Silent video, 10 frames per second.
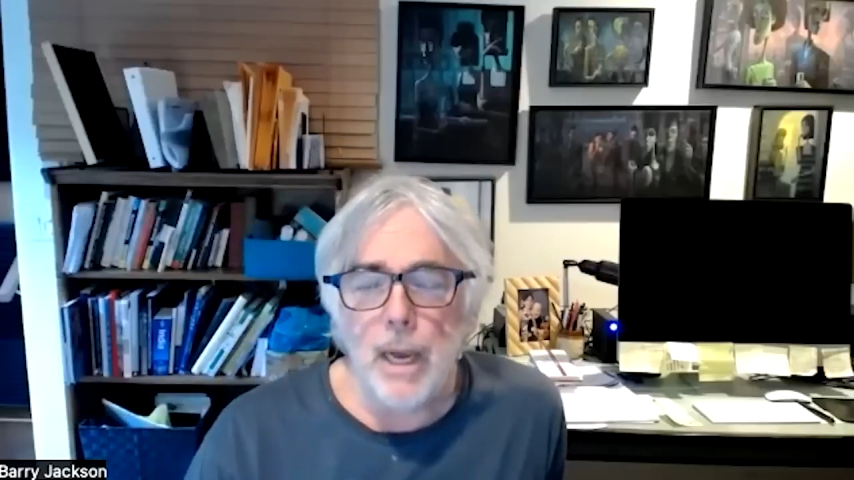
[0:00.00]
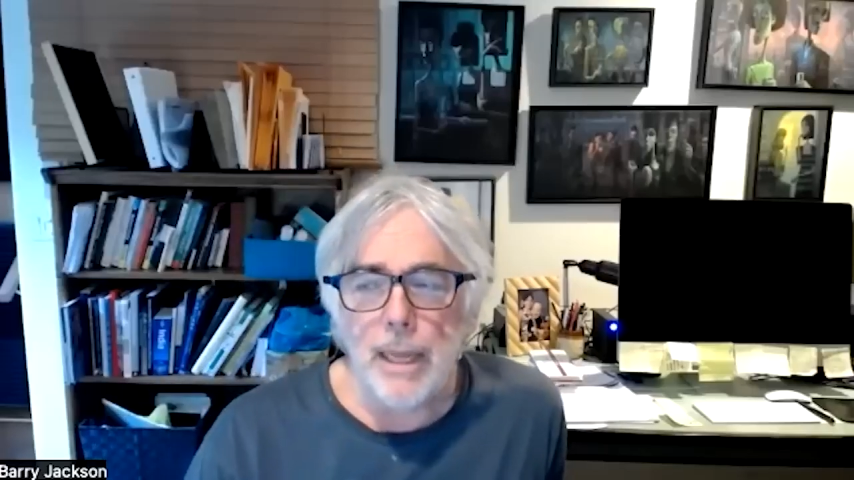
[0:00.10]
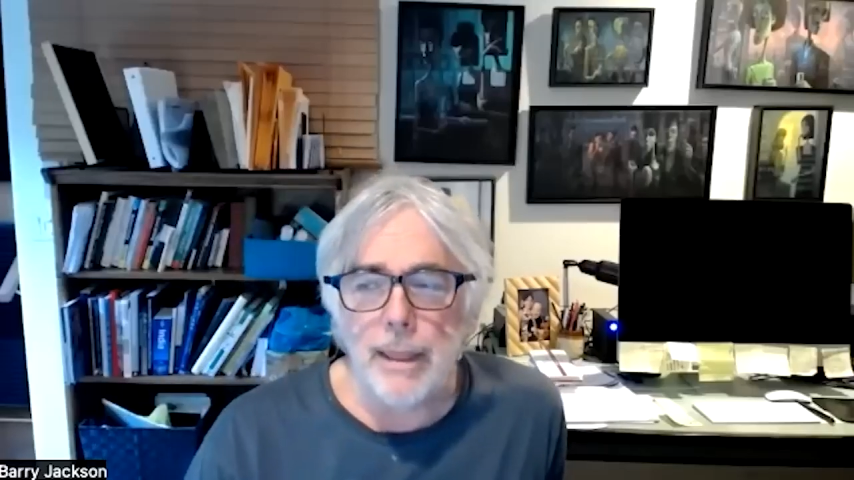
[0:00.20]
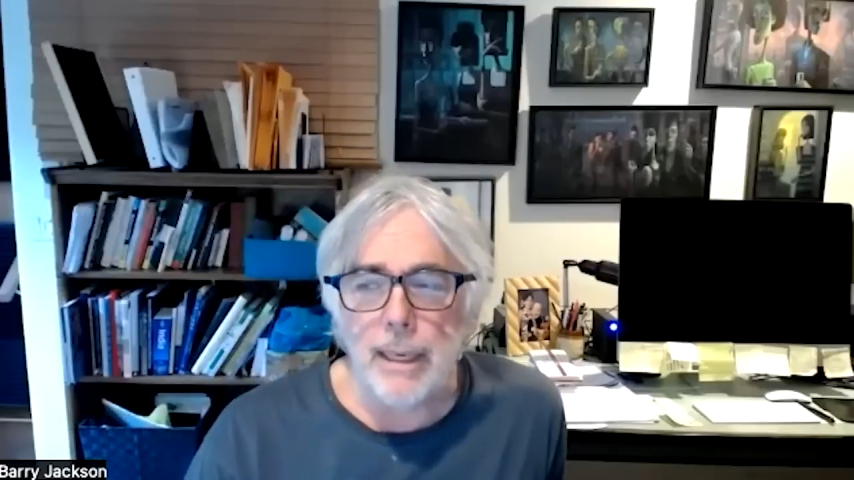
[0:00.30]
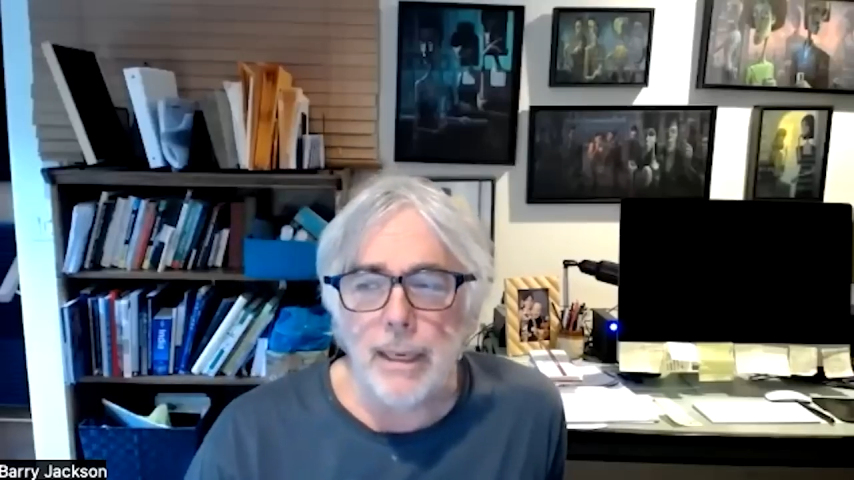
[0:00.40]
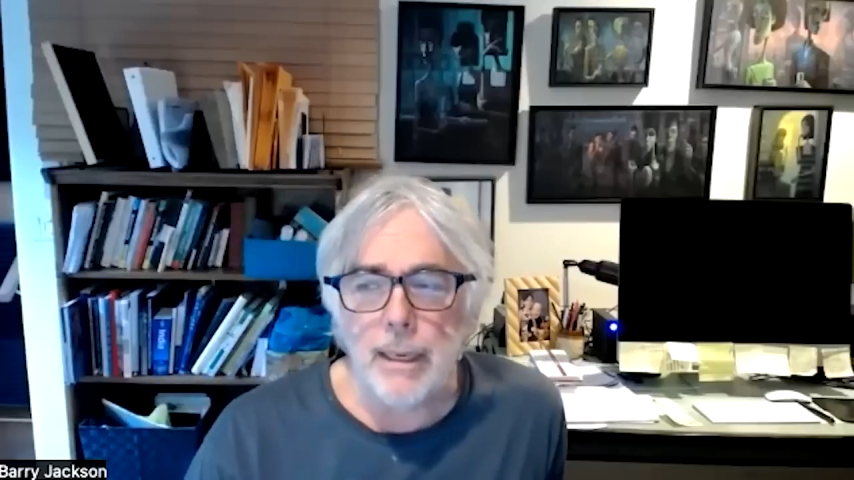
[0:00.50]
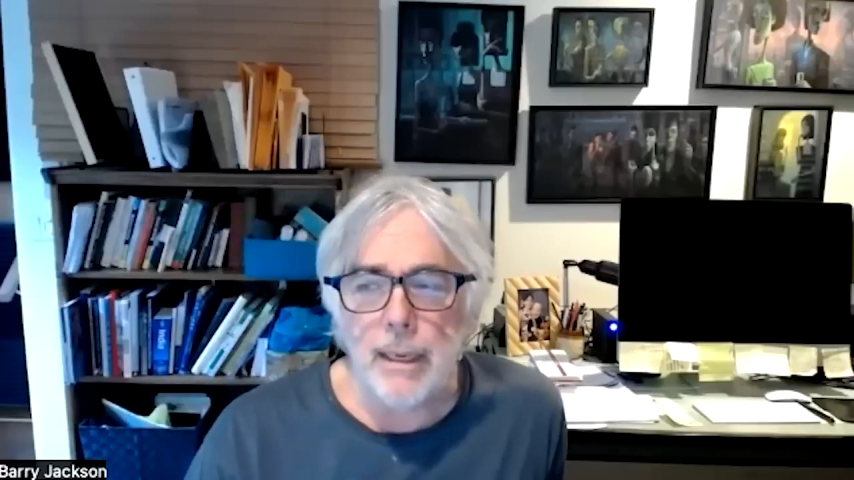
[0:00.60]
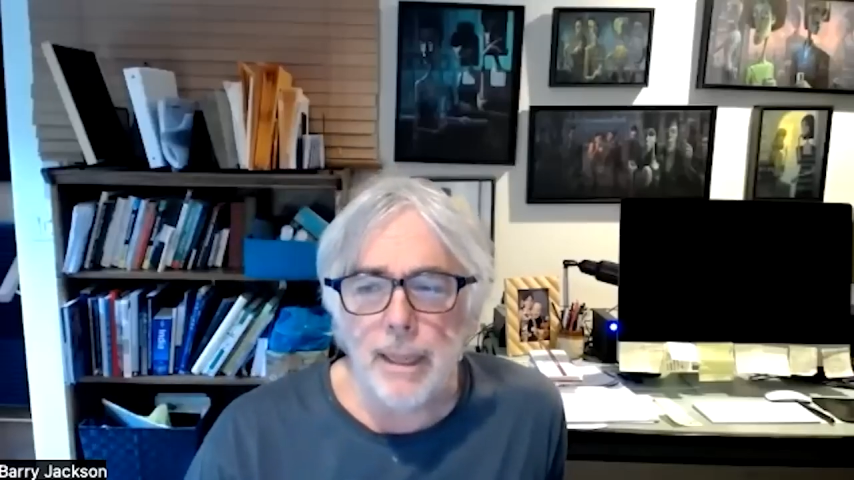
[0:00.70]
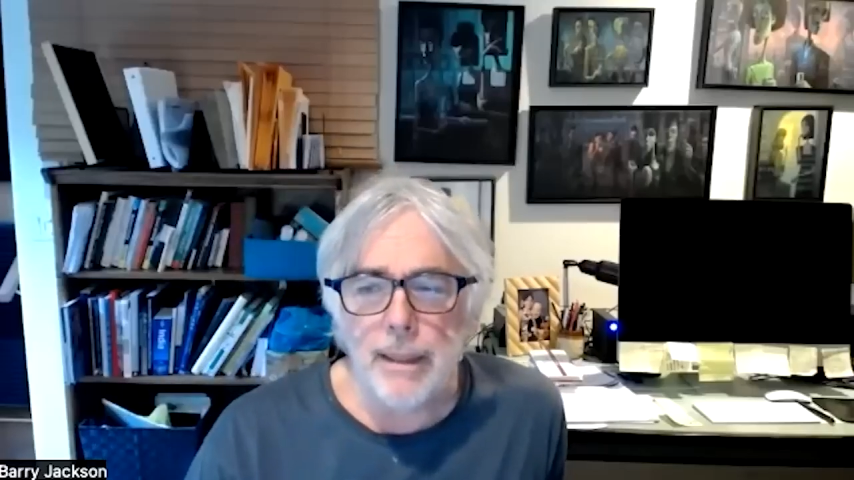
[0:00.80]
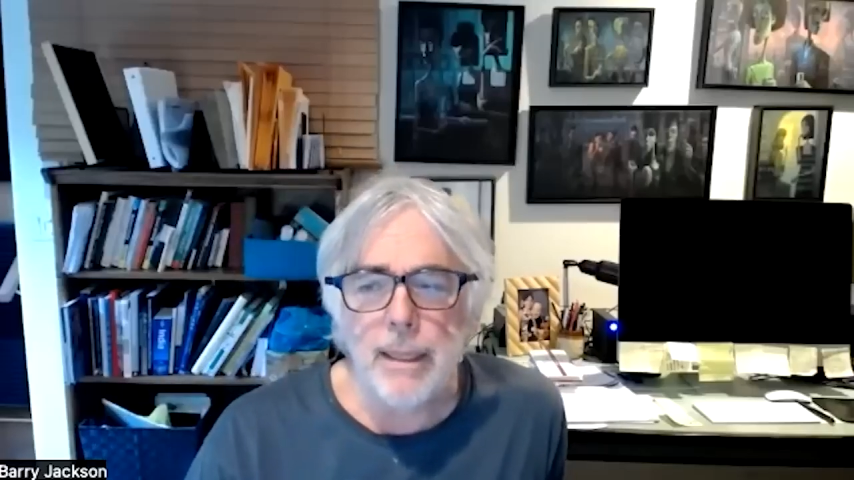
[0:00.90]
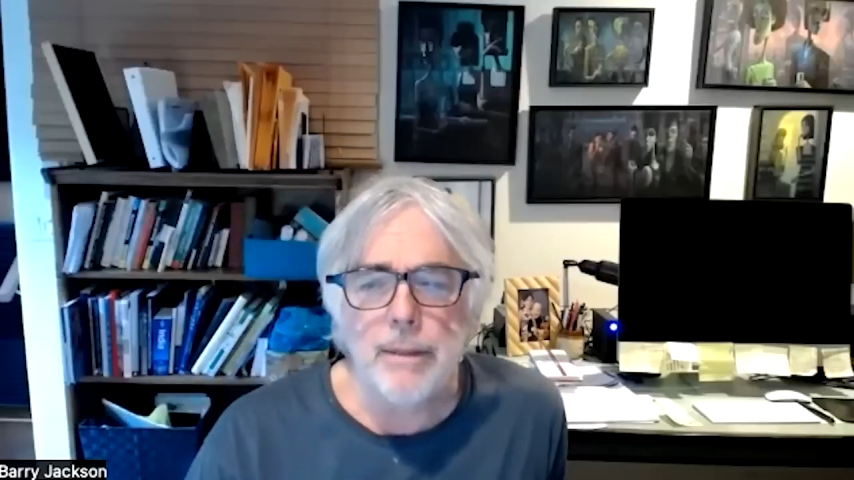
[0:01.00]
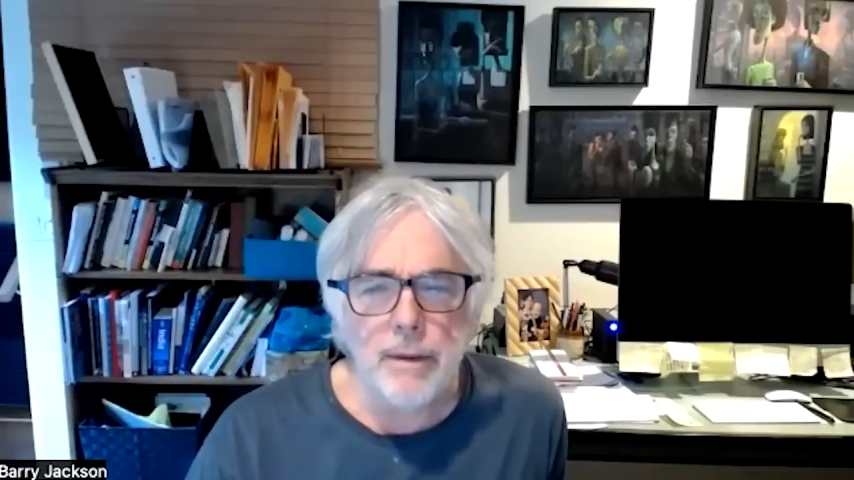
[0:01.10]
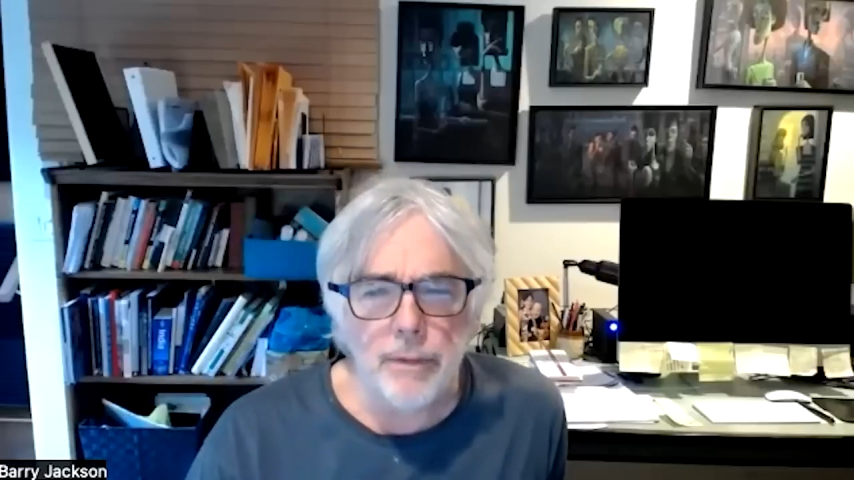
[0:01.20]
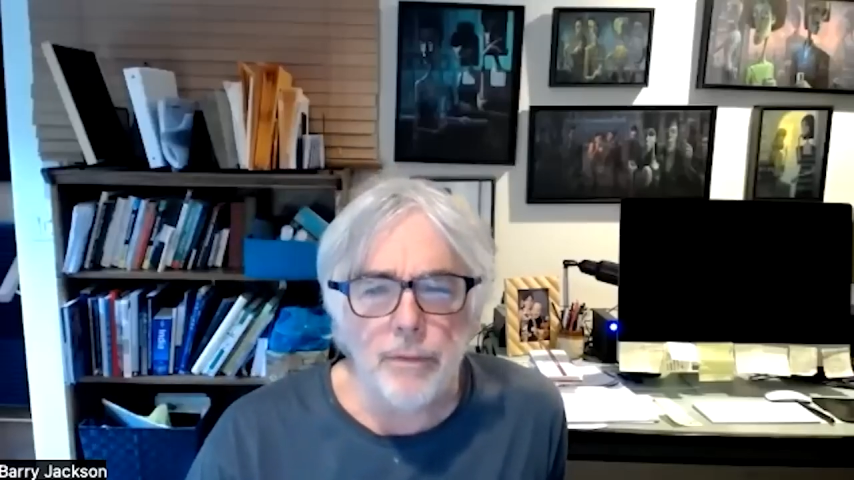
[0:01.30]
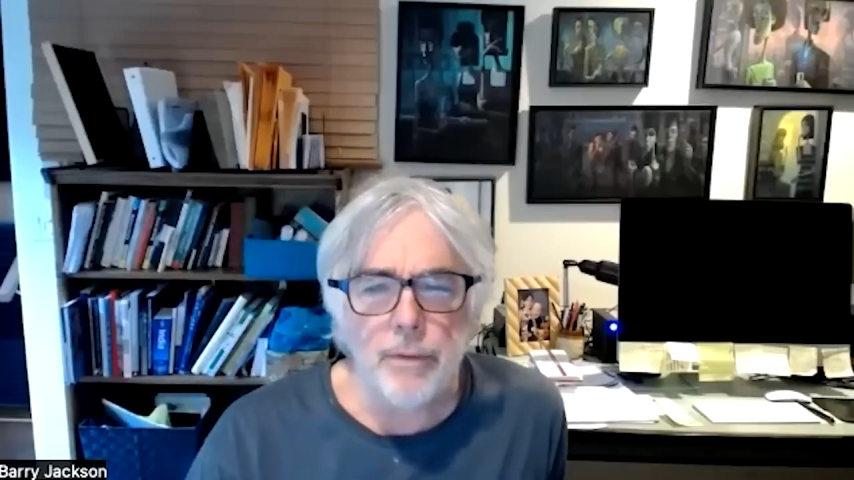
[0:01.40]
I think the
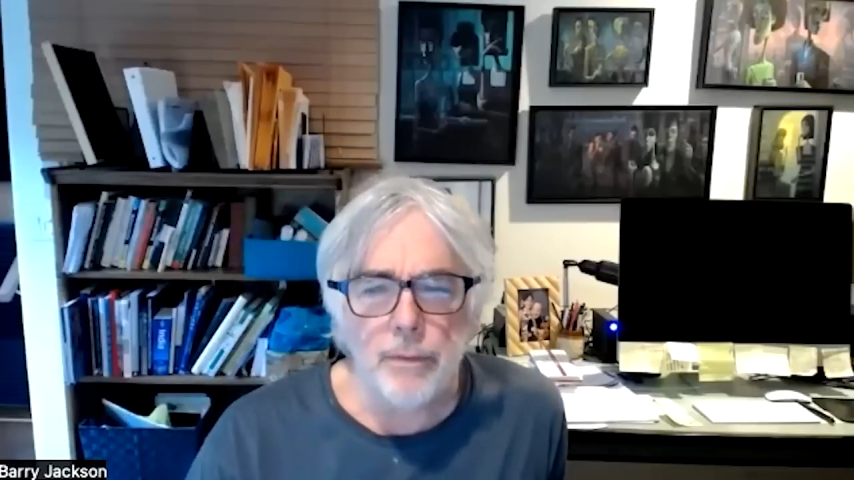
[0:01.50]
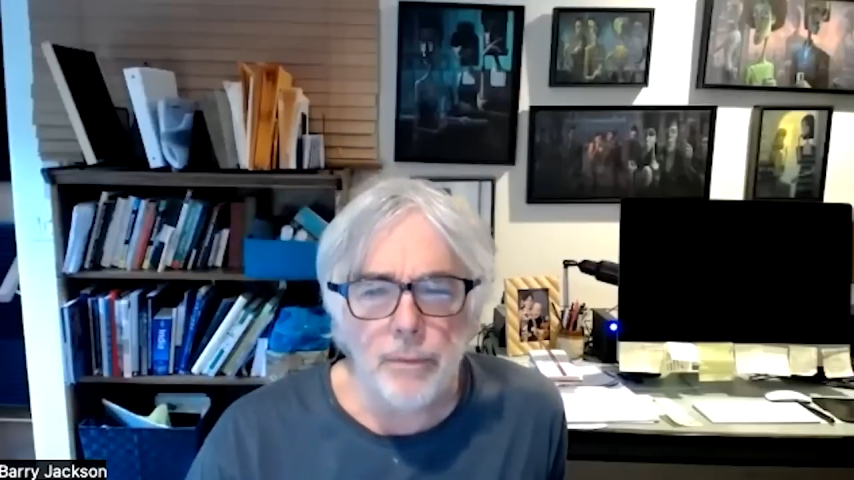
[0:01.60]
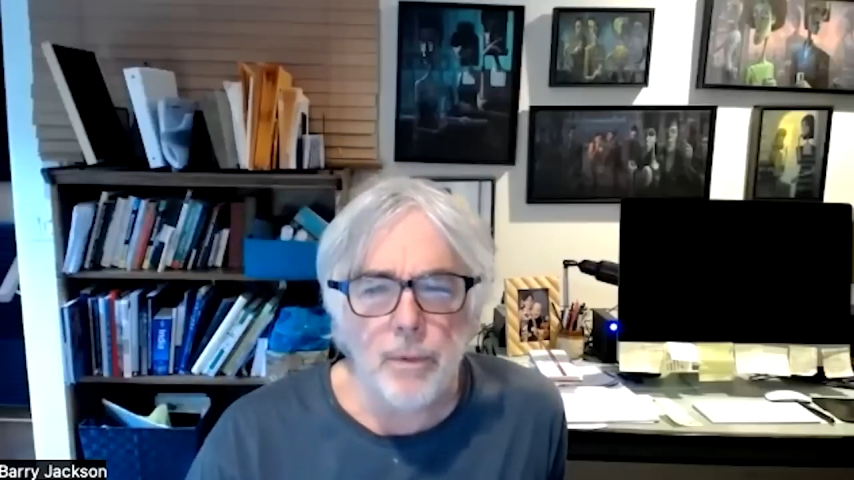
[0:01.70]
concerns